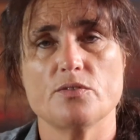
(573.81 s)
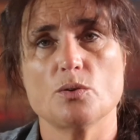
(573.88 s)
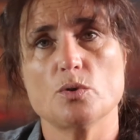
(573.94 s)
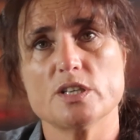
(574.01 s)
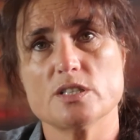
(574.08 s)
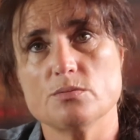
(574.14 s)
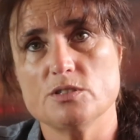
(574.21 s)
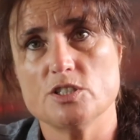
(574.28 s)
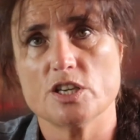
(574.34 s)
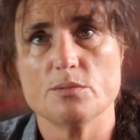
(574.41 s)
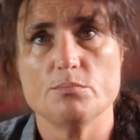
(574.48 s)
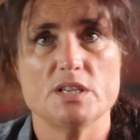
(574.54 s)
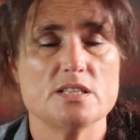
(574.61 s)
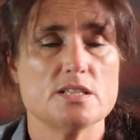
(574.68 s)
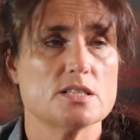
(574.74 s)
If it works with
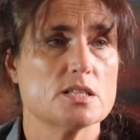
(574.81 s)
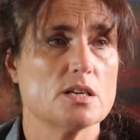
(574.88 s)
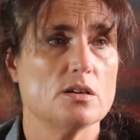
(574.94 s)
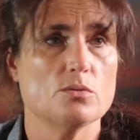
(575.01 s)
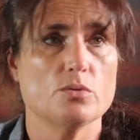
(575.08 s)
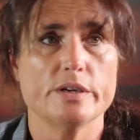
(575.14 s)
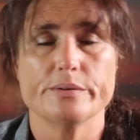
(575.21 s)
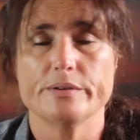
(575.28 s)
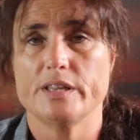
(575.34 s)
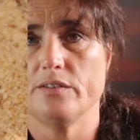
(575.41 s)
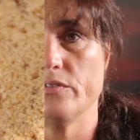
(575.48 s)
chicken mince, it's got to work with